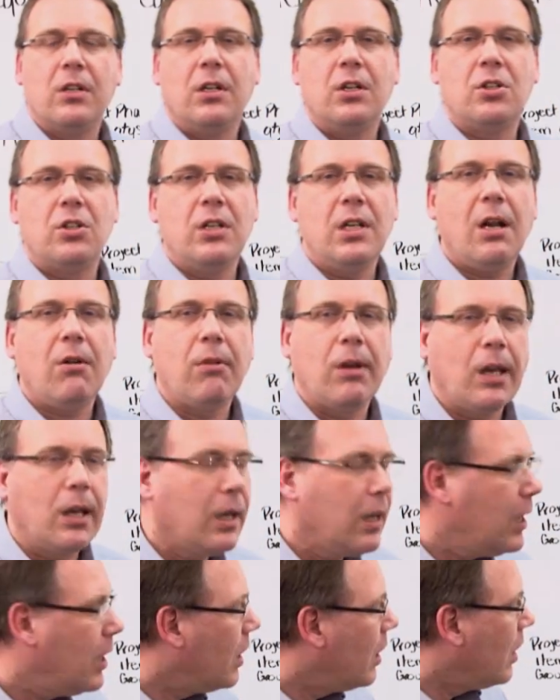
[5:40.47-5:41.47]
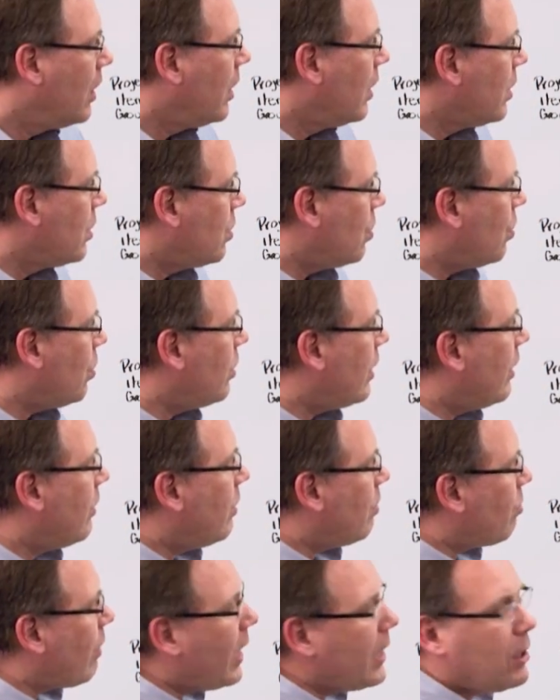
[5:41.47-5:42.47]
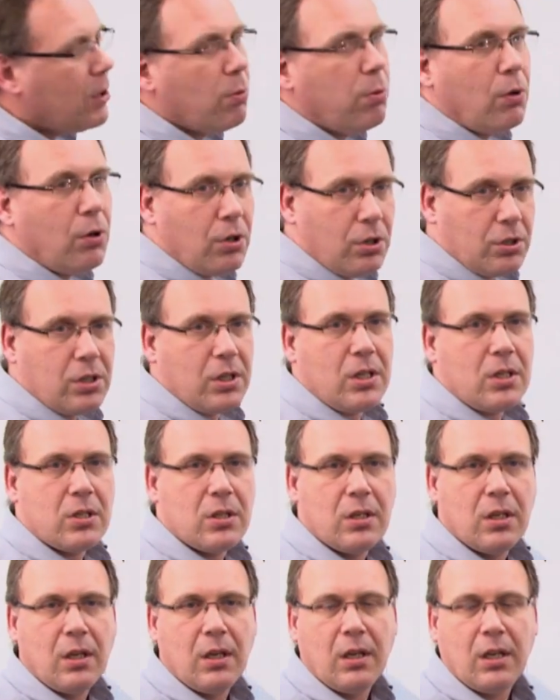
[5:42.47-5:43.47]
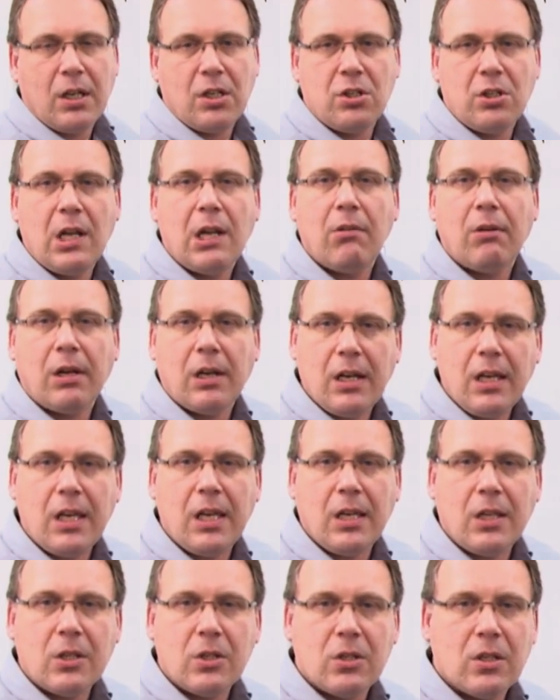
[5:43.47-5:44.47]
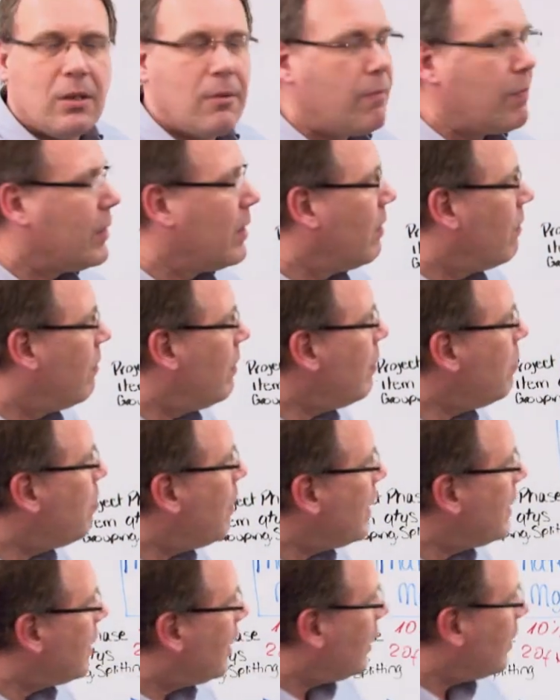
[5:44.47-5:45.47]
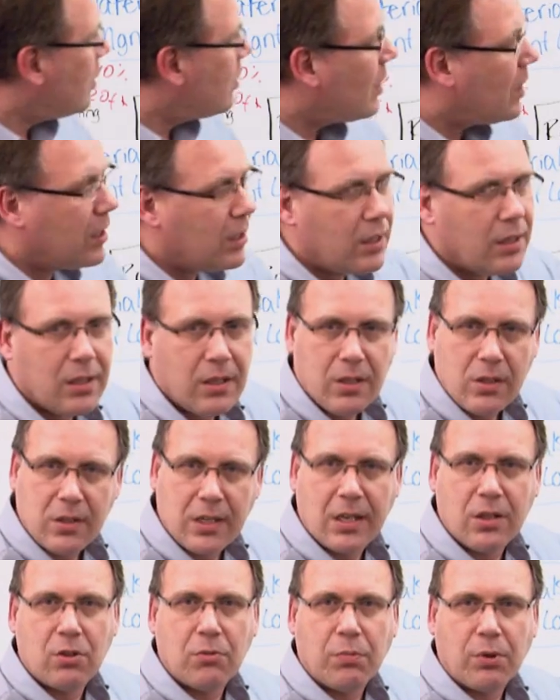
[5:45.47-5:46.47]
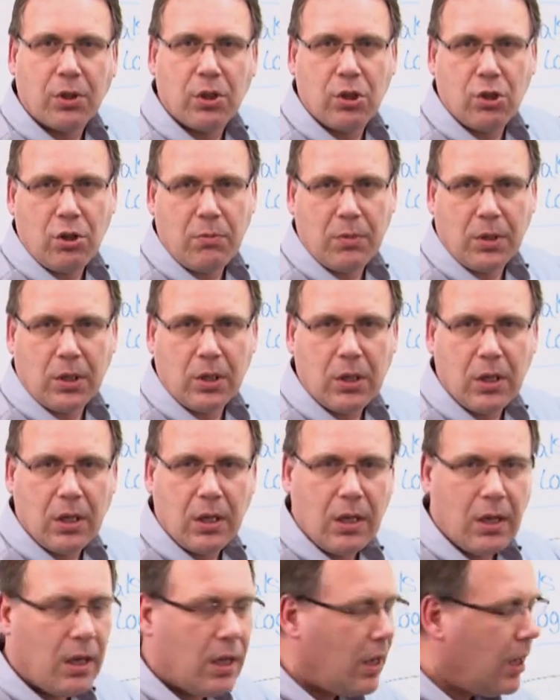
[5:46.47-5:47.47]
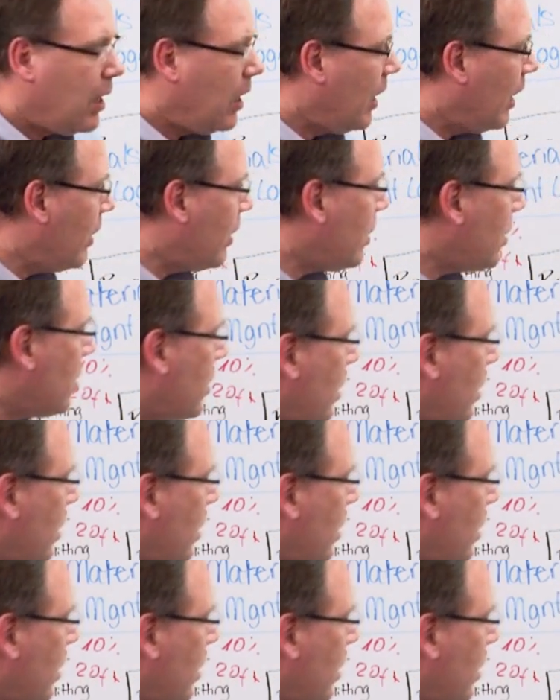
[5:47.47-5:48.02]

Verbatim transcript: in engineering, so that the right quantities engineering needs will basically sent to procurement. And this